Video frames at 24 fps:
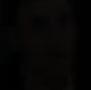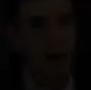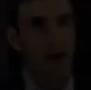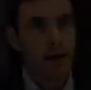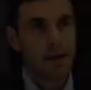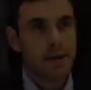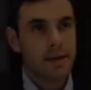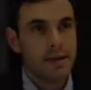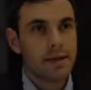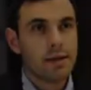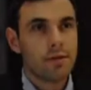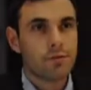
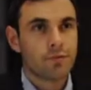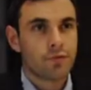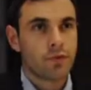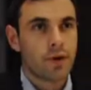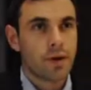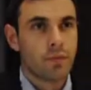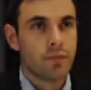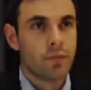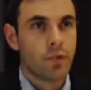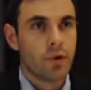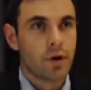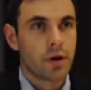A legal
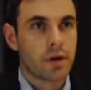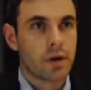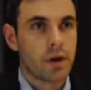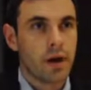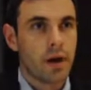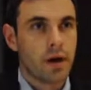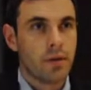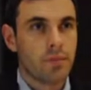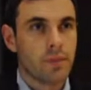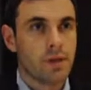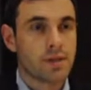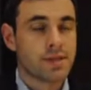framework
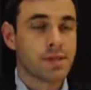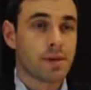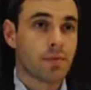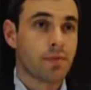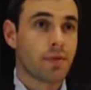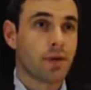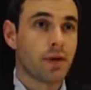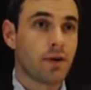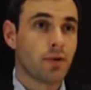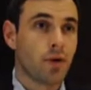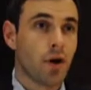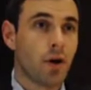um, is
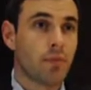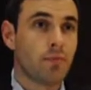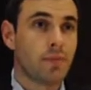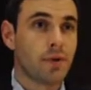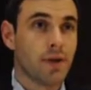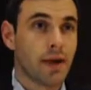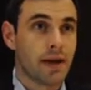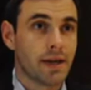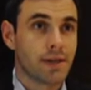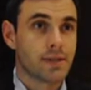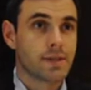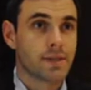something
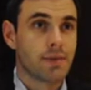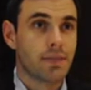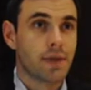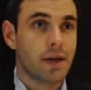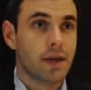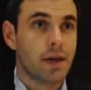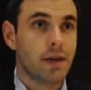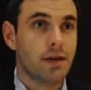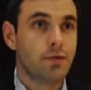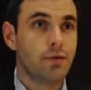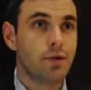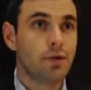complex.
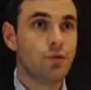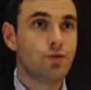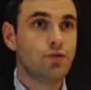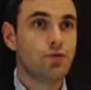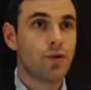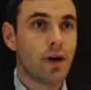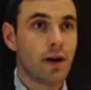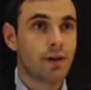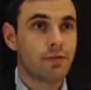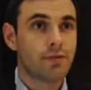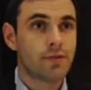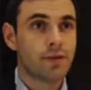If you
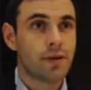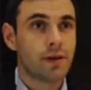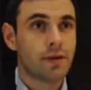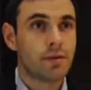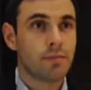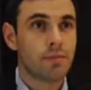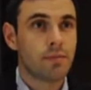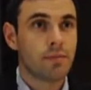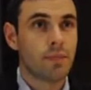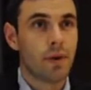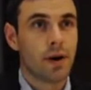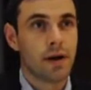draft
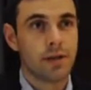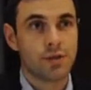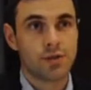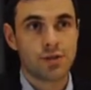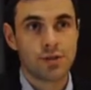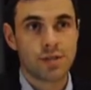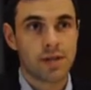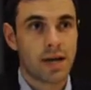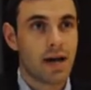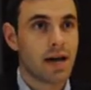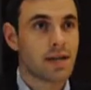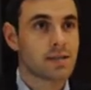it by
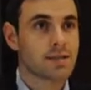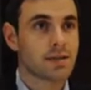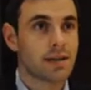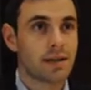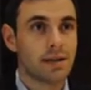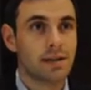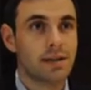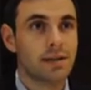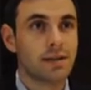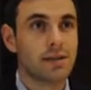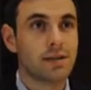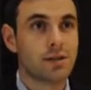just
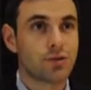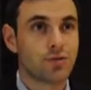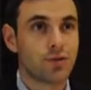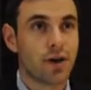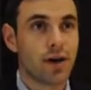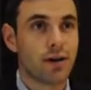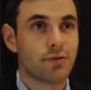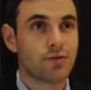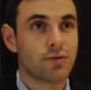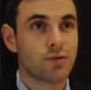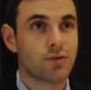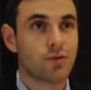asking a legal
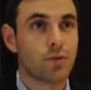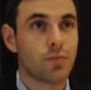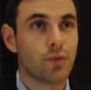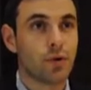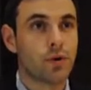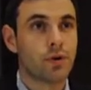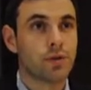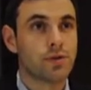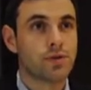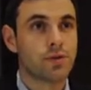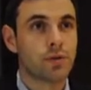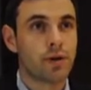drafter to
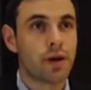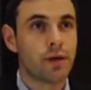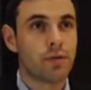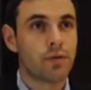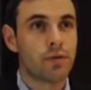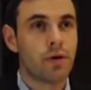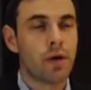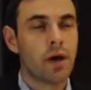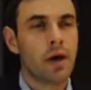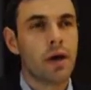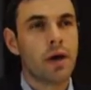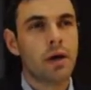put it
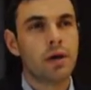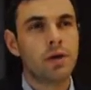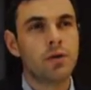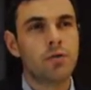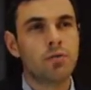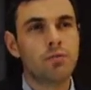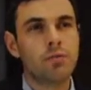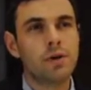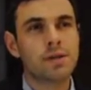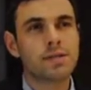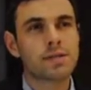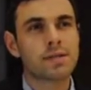together,
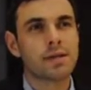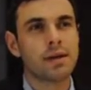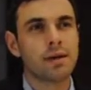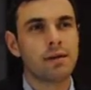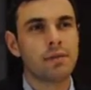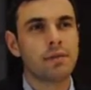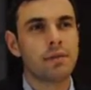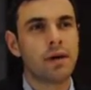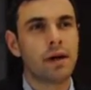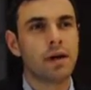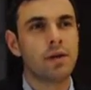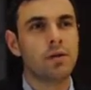you're
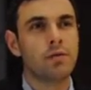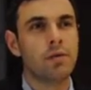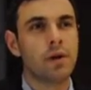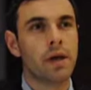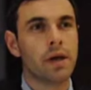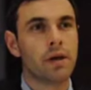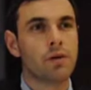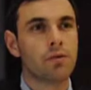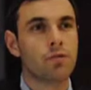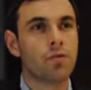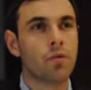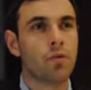risking that you
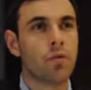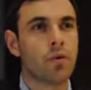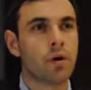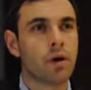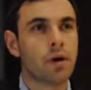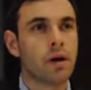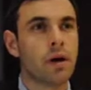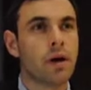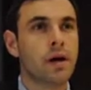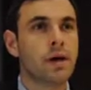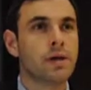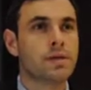
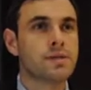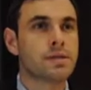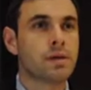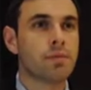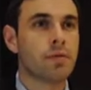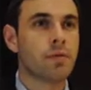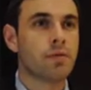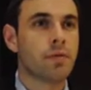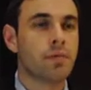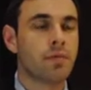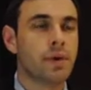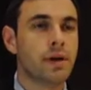ignore some
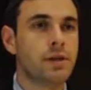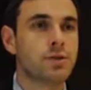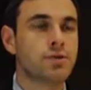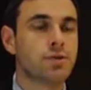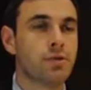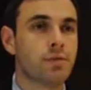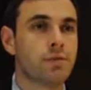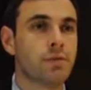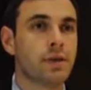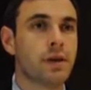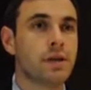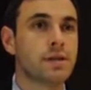of the
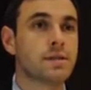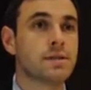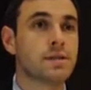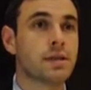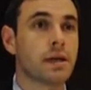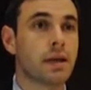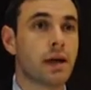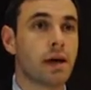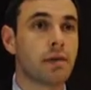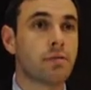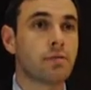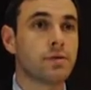major things
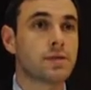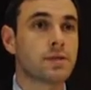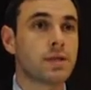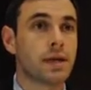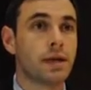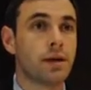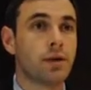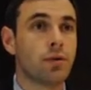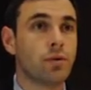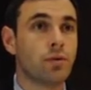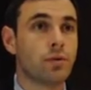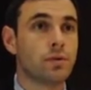that other
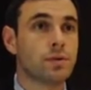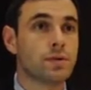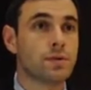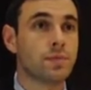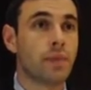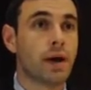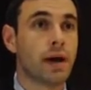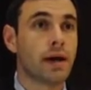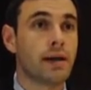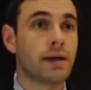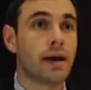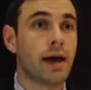stakeholders
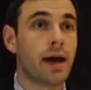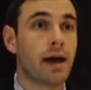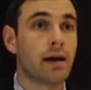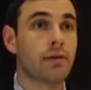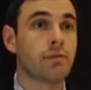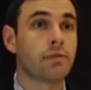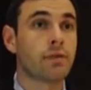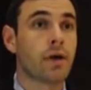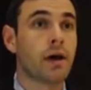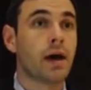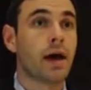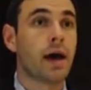might
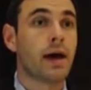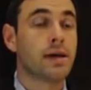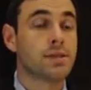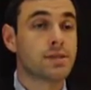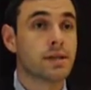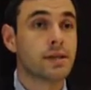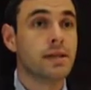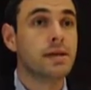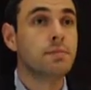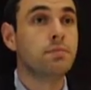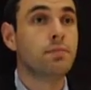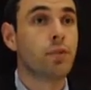have as
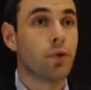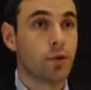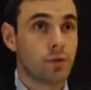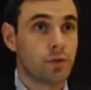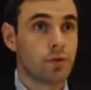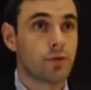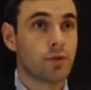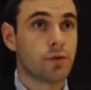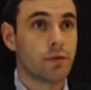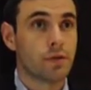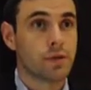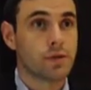an input
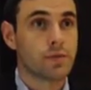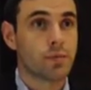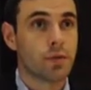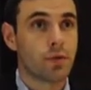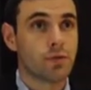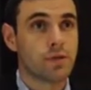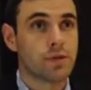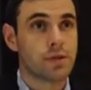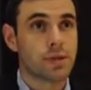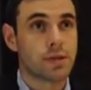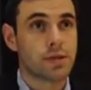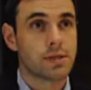to this
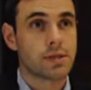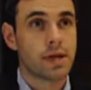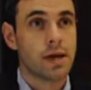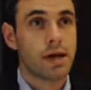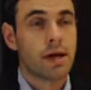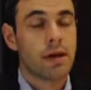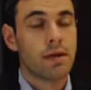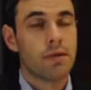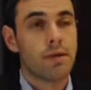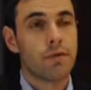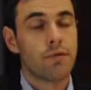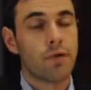process.
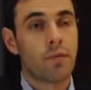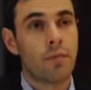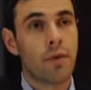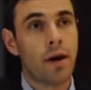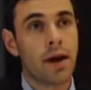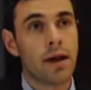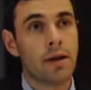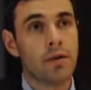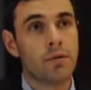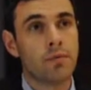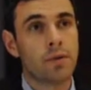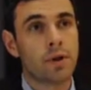Therefore,
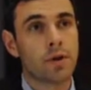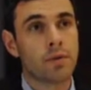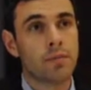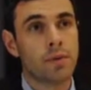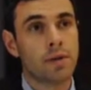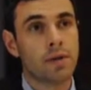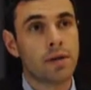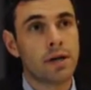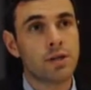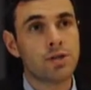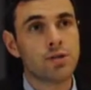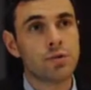my
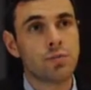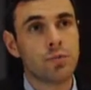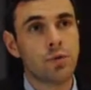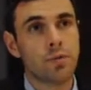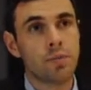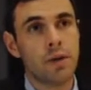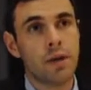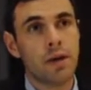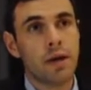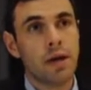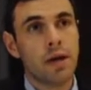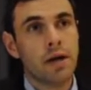recommendation would
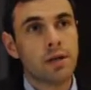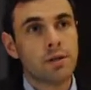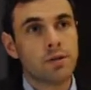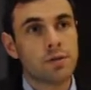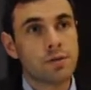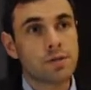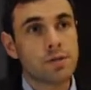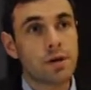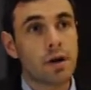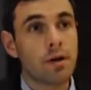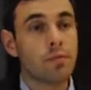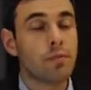be to
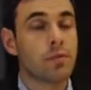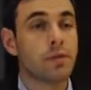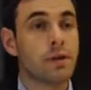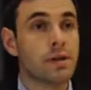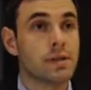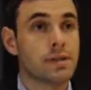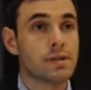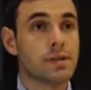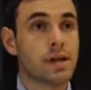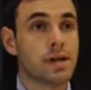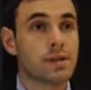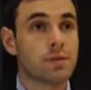start with
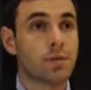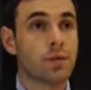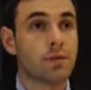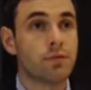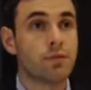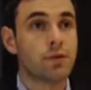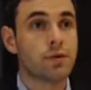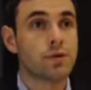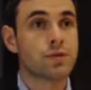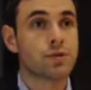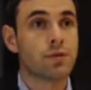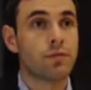an
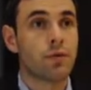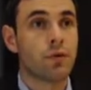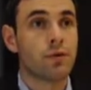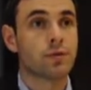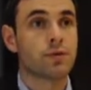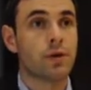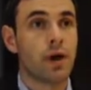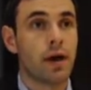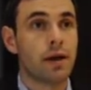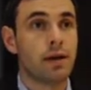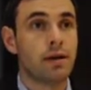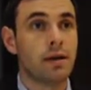assessment, first of all,
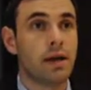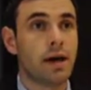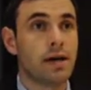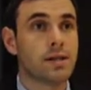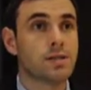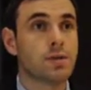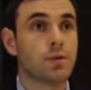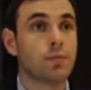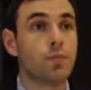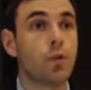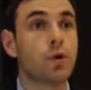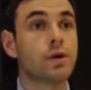to
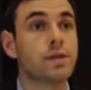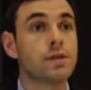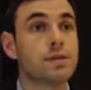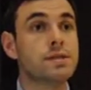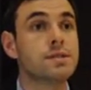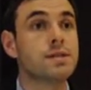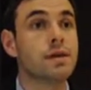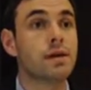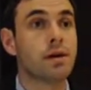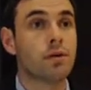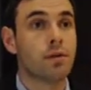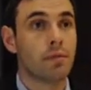analyze what
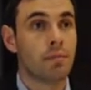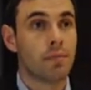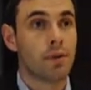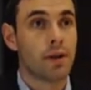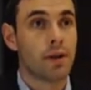is there in